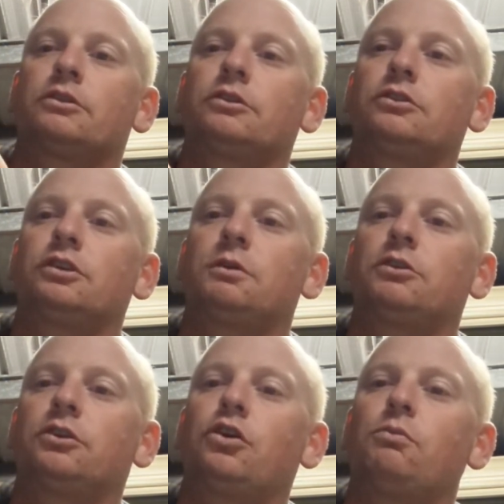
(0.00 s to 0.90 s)
So someone
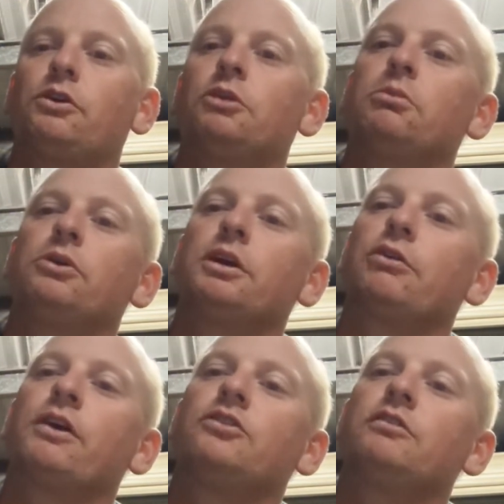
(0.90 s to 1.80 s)
told me to be
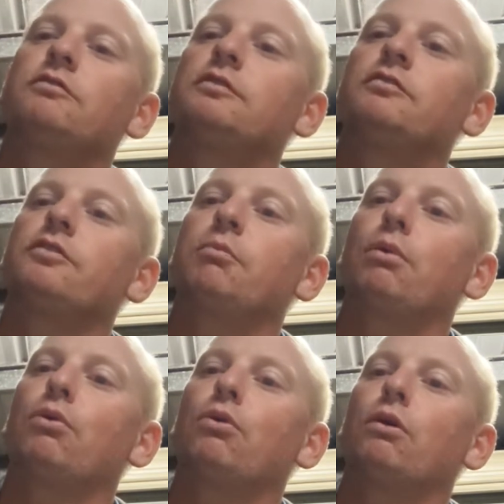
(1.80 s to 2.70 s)
aggressive with the
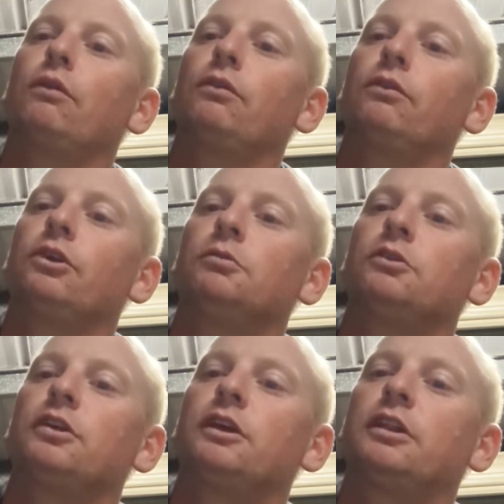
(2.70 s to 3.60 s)
pour on this
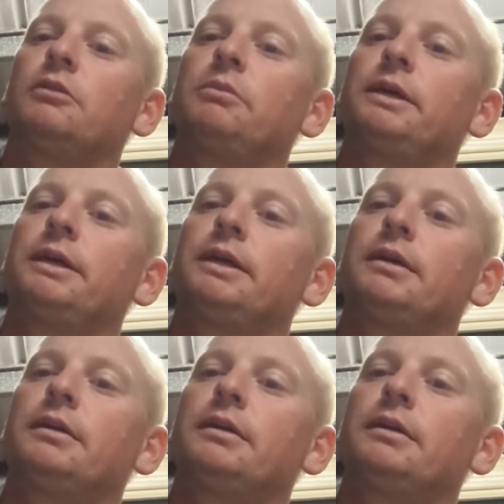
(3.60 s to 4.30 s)
particular beer.